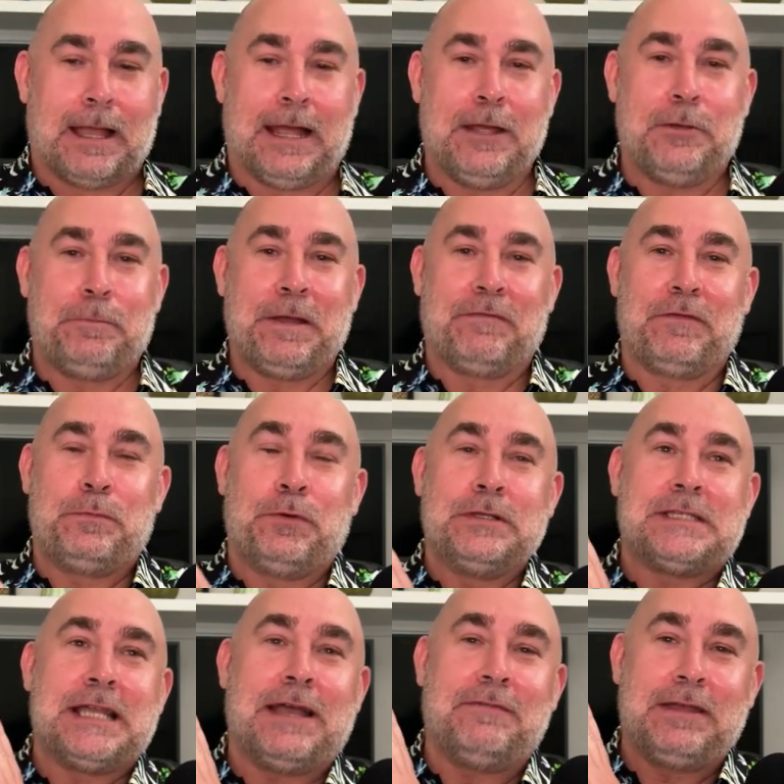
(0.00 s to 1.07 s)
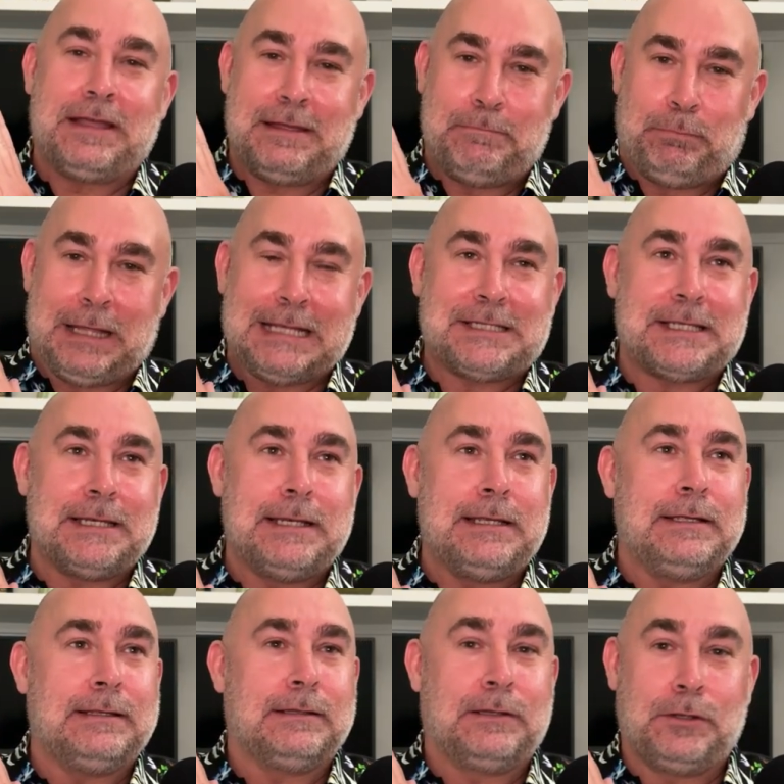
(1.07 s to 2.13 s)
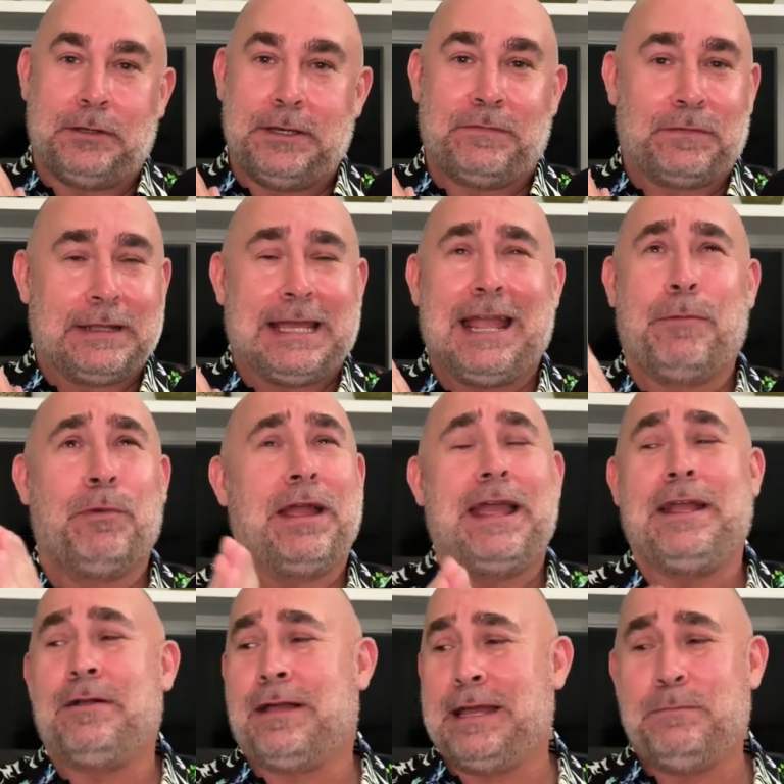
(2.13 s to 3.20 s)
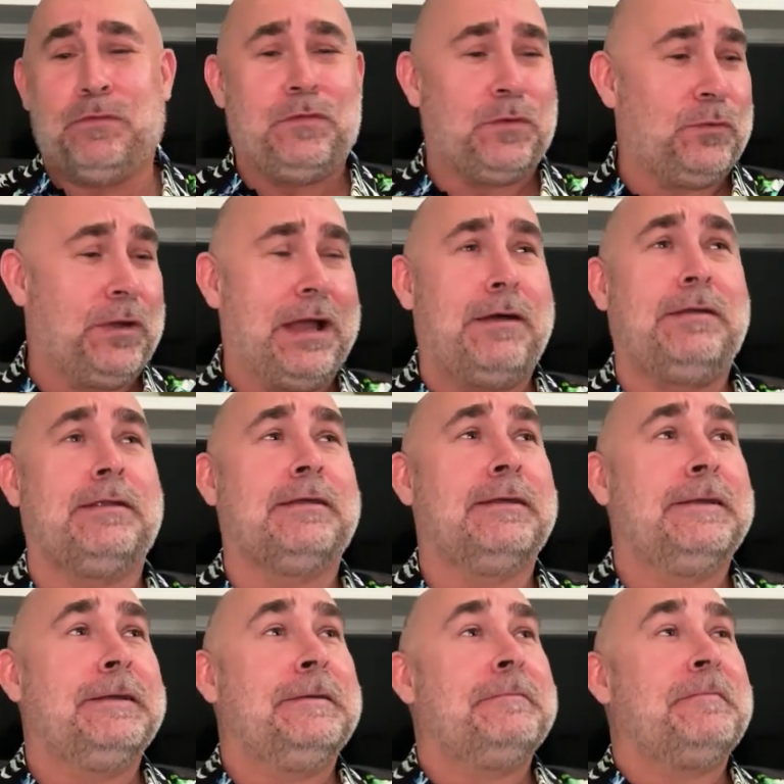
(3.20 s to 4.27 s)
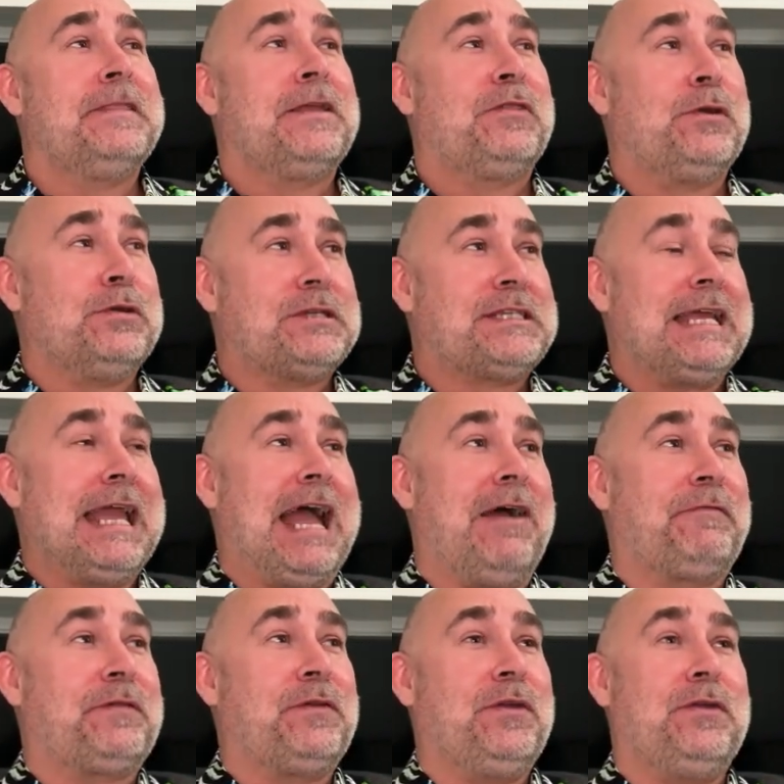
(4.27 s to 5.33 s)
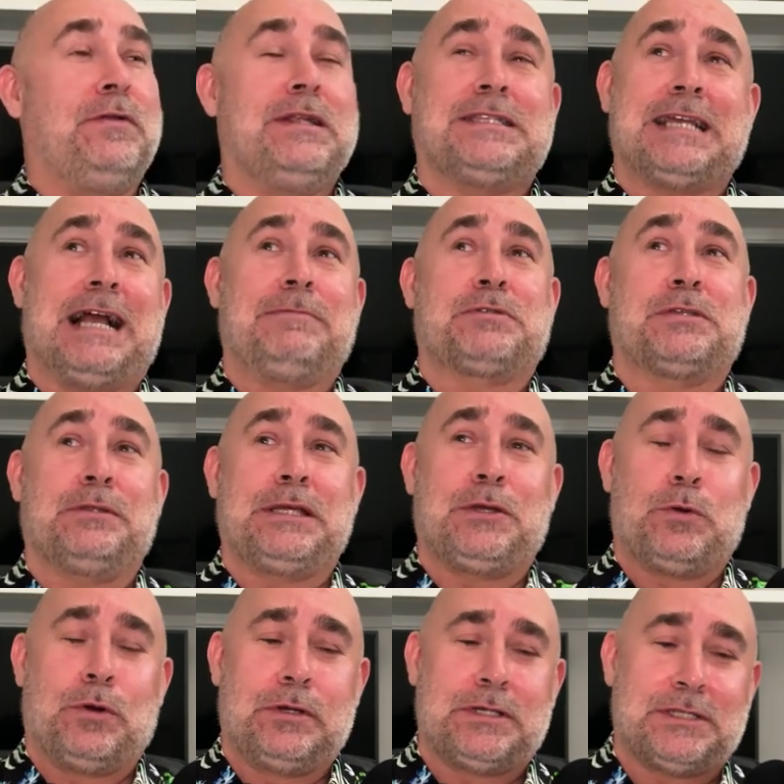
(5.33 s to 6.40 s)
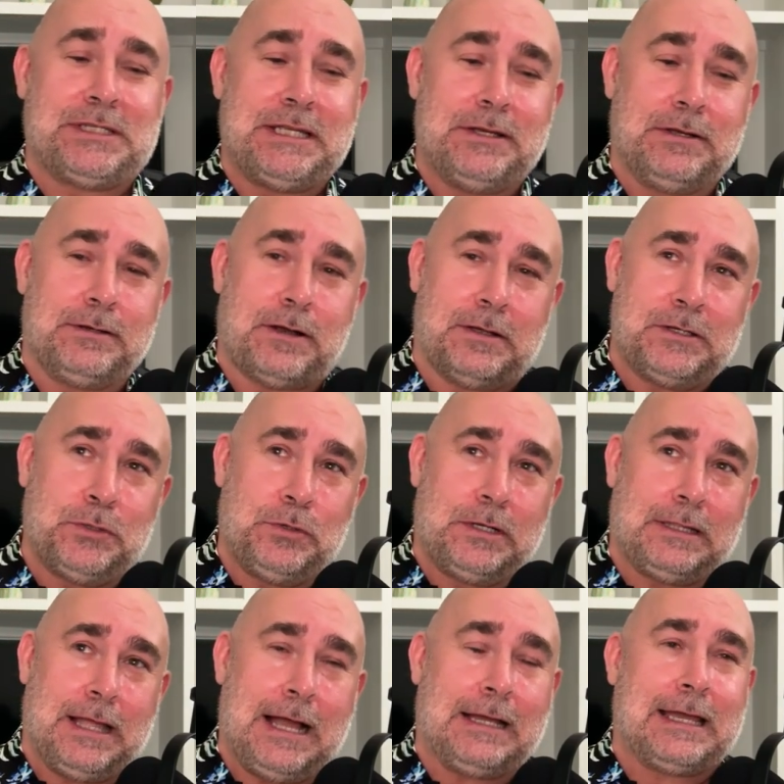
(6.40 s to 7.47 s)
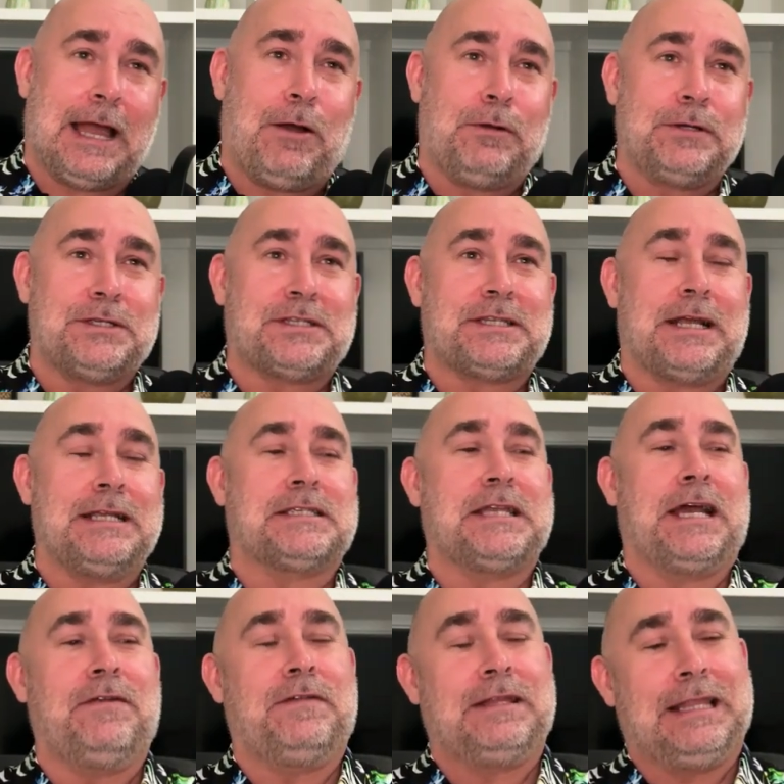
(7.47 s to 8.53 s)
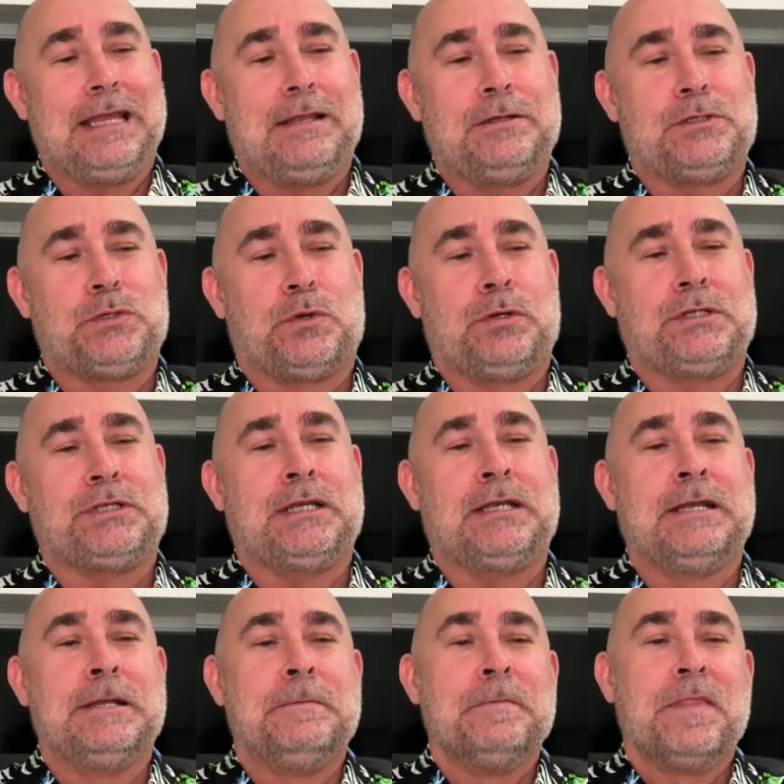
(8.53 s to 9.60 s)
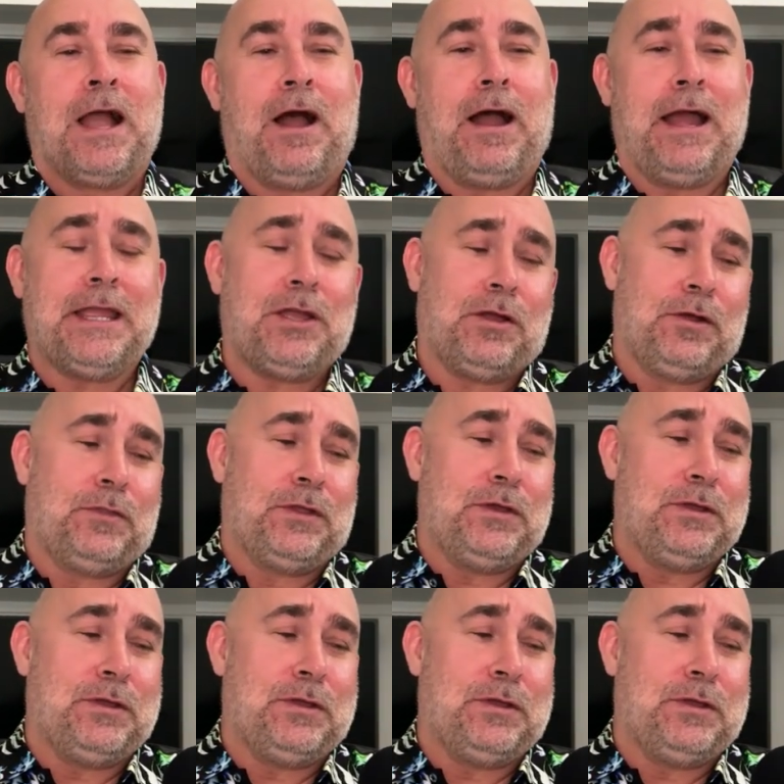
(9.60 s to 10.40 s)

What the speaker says: I hope everyone's having a blessed little different camera angle. I move it around. Thursday afternoon. It's absolutely gorgeous here. 2 o'clock hour just outside of Atlanta, Georgia. All right. You heard